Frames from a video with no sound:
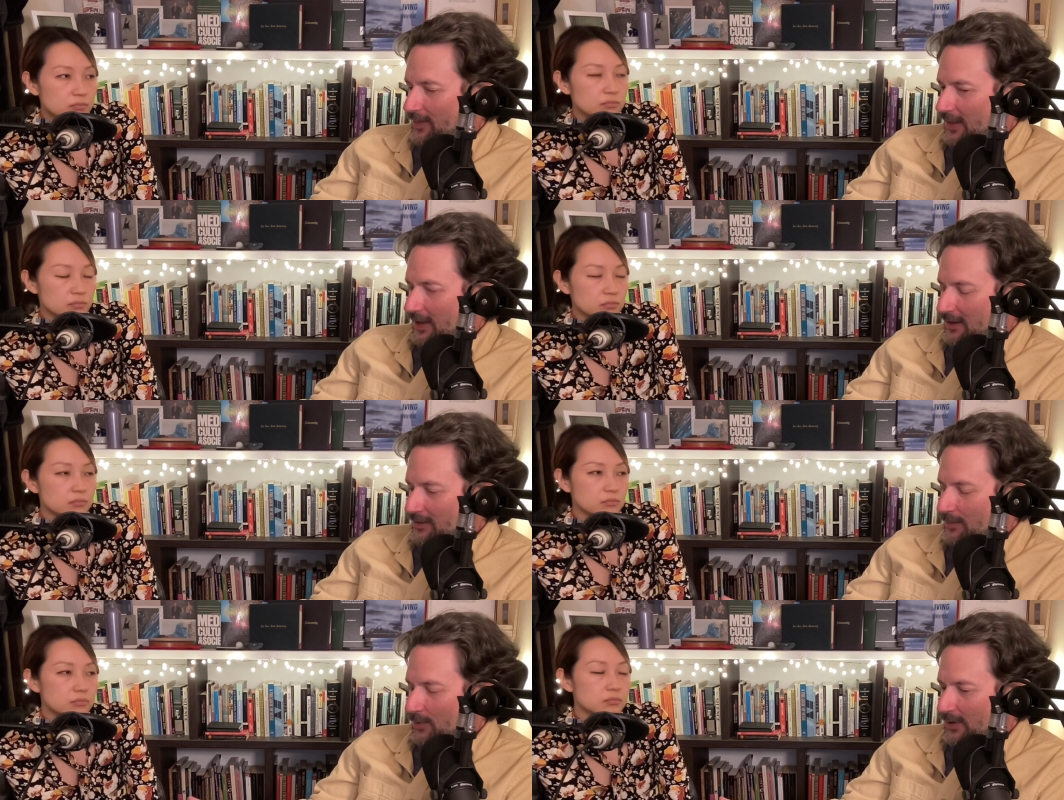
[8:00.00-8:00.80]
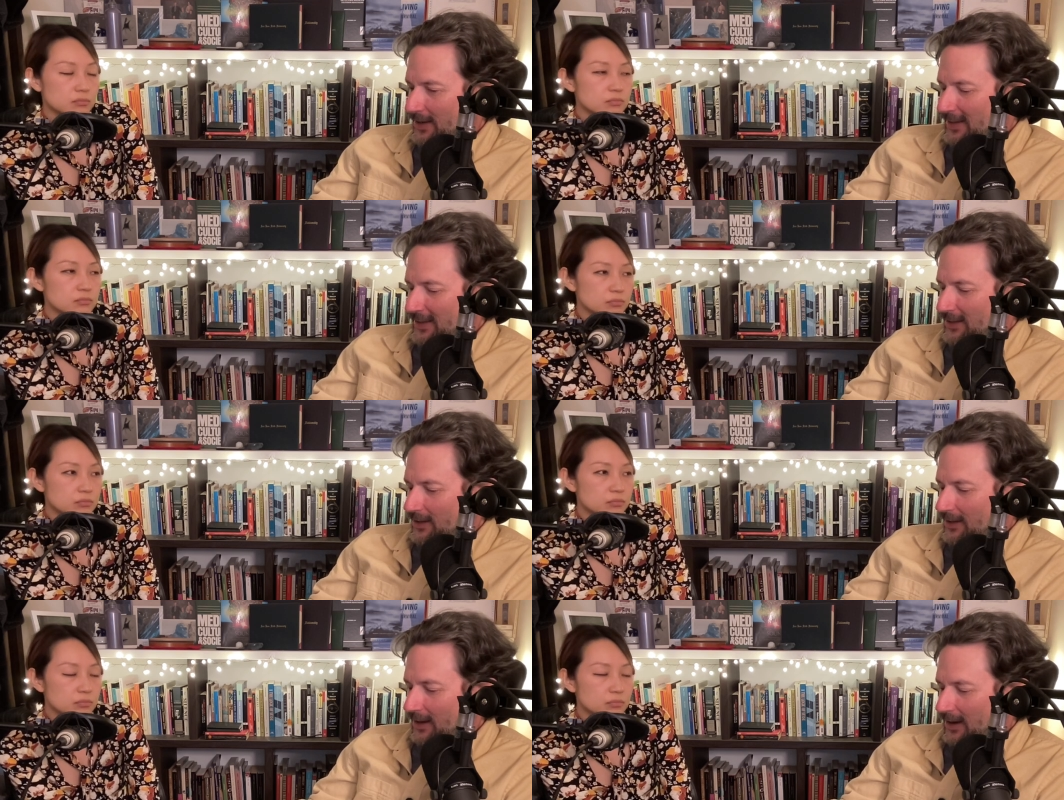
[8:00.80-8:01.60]
Speaker 1: -hmm. thing, the point.
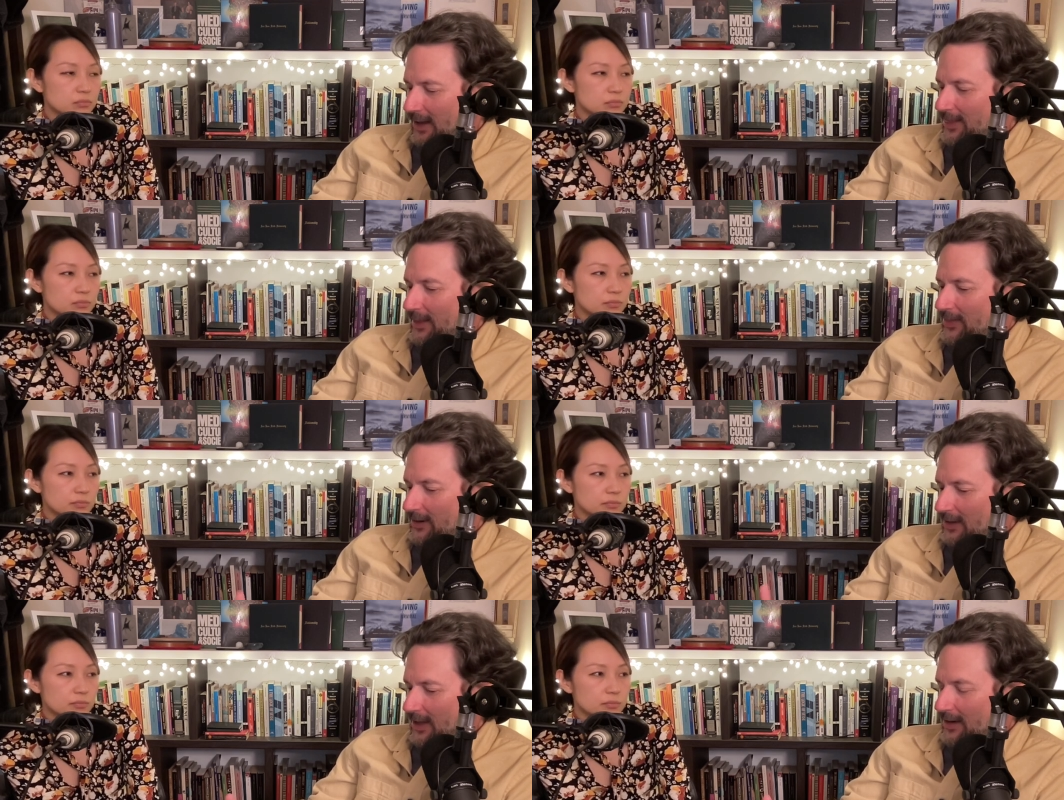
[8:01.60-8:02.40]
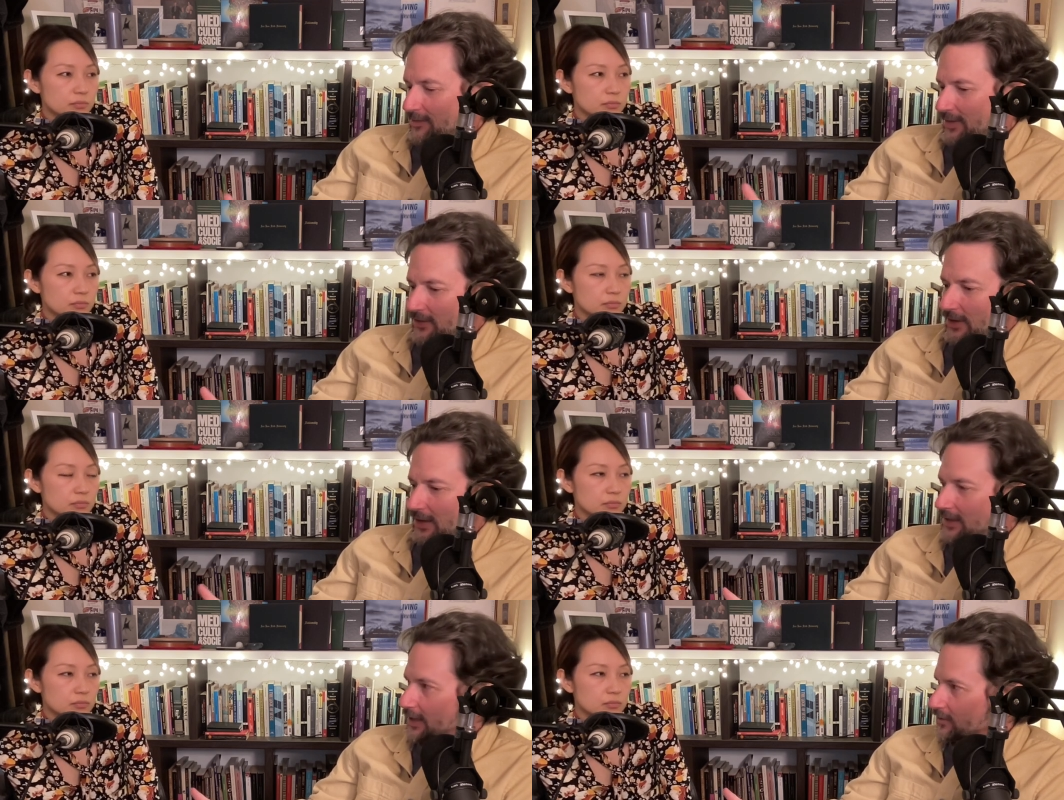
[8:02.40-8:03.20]
I think that a lot of things
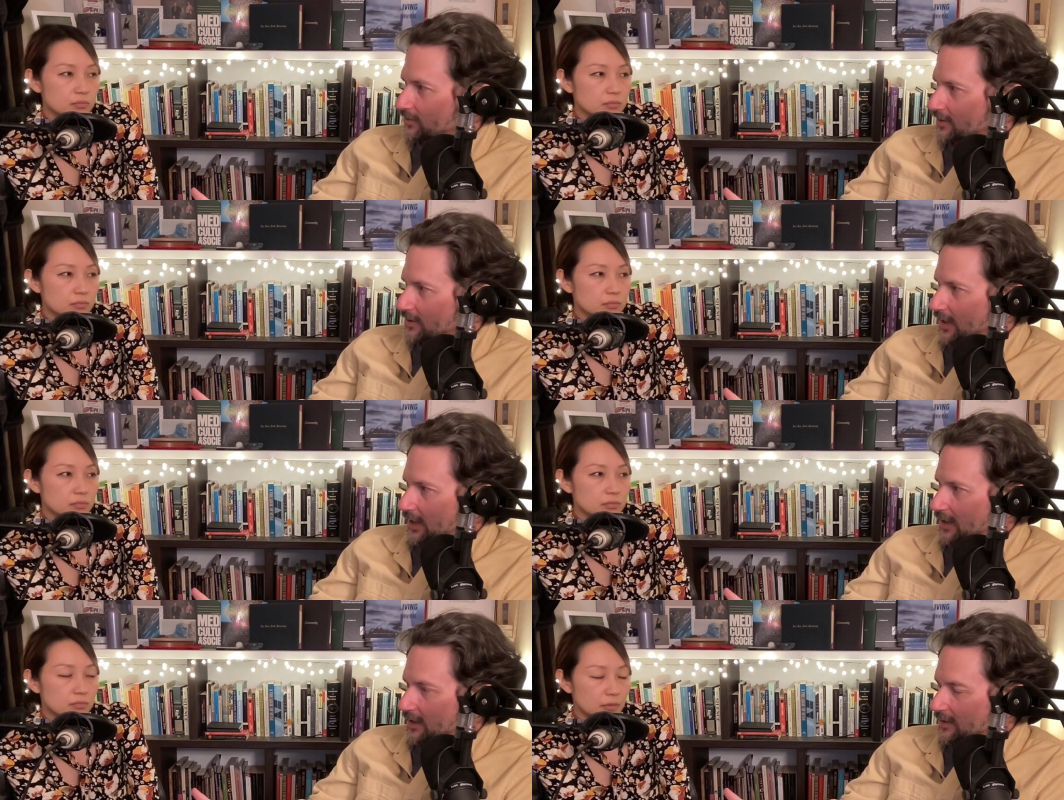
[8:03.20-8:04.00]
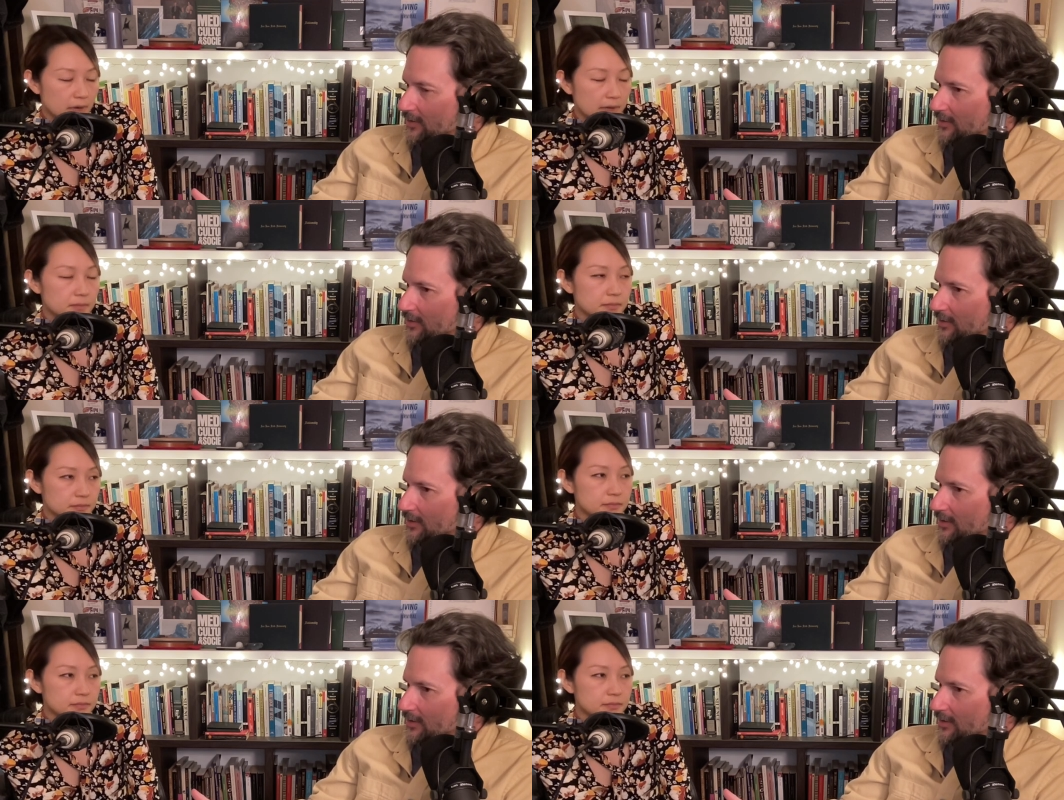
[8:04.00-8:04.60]
like addiction and right.